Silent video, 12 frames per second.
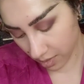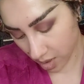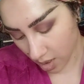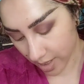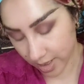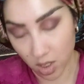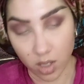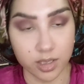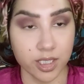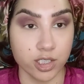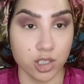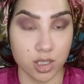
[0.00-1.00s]
It's called
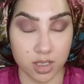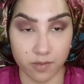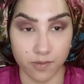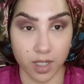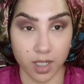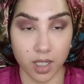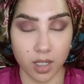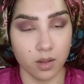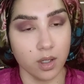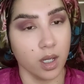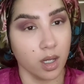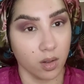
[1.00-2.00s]
Duchess Divinity,
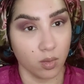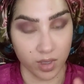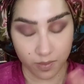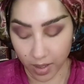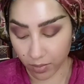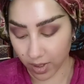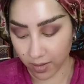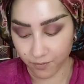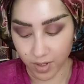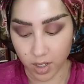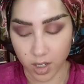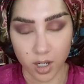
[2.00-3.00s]
with my ring
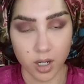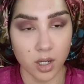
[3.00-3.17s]
finger,